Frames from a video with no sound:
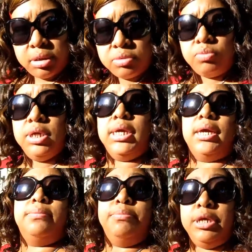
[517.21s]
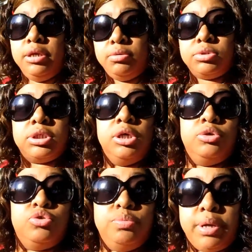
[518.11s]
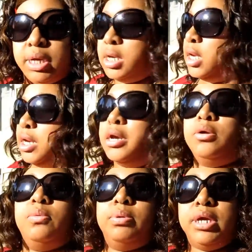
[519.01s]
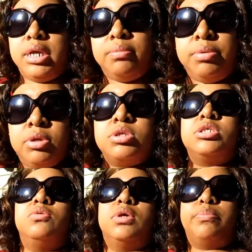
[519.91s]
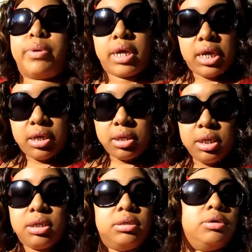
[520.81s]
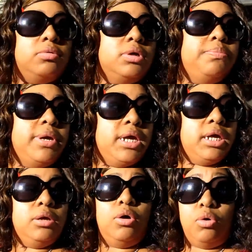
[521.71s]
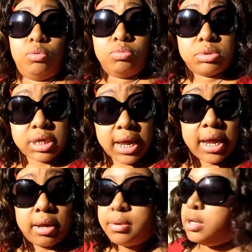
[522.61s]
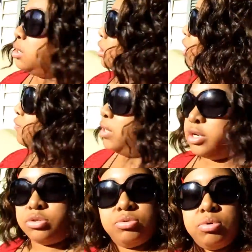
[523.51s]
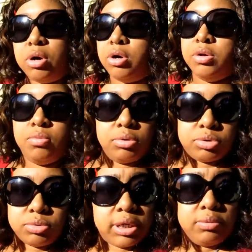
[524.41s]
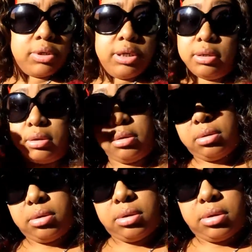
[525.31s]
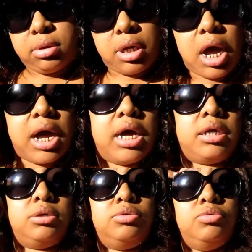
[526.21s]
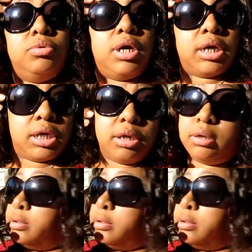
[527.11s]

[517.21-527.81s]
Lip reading: Because we got bills to pay. And I don't play that. Bills is going to get paid. They're going to get paid on time. Have attitude all you want to. I don't care. I do not care.